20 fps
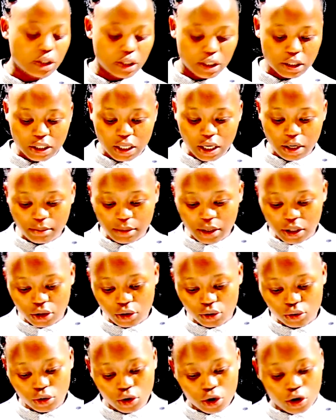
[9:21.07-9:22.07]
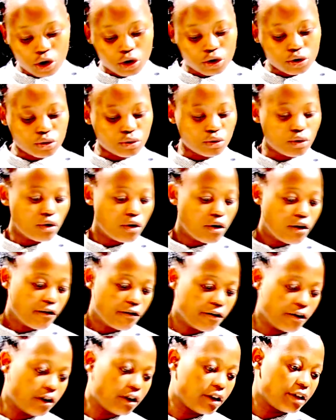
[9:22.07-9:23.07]
It can make you to
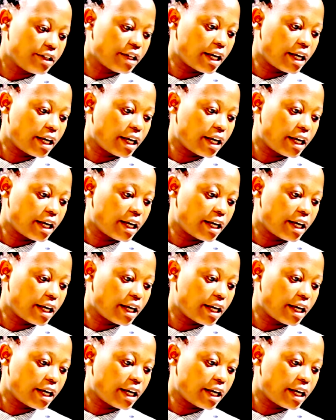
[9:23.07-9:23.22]
fall.